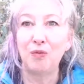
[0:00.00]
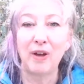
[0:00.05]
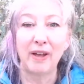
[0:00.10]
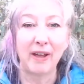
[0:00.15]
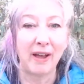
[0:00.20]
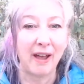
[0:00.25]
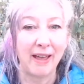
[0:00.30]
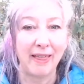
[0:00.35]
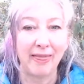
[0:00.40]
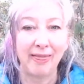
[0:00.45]

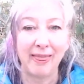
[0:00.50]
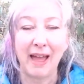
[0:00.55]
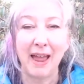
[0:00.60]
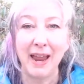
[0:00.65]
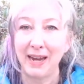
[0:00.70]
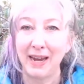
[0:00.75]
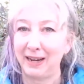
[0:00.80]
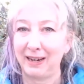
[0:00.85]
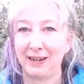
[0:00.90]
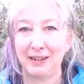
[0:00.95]
I
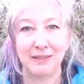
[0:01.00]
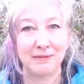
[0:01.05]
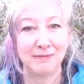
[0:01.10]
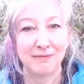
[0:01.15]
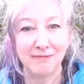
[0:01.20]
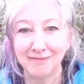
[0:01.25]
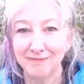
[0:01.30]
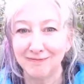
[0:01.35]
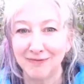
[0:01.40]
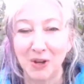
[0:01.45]
like,
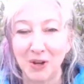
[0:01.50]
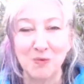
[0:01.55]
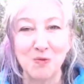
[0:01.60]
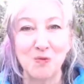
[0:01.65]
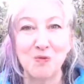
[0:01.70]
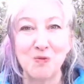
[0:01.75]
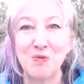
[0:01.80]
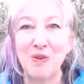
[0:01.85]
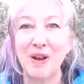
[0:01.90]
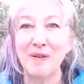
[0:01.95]

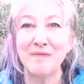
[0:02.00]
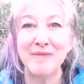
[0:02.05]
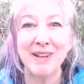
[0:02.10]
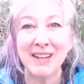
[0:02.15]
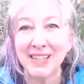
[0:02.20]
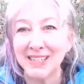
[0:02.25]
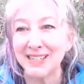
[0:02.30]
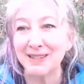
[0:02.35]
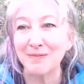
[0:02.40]
what makes